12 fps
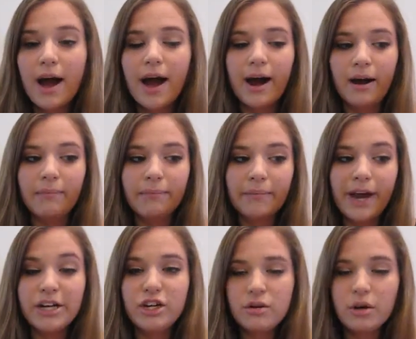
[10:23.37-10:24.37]

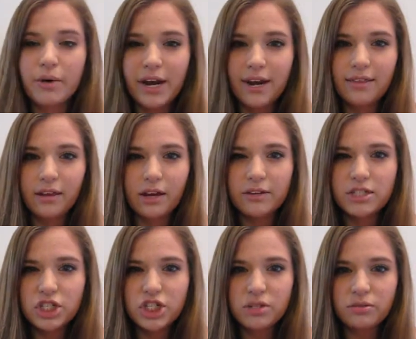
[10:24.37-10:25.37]
I don't know anything
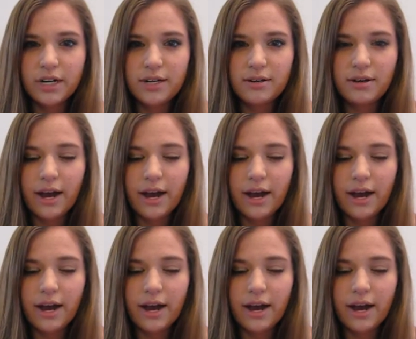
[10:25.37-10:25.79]
else she's written.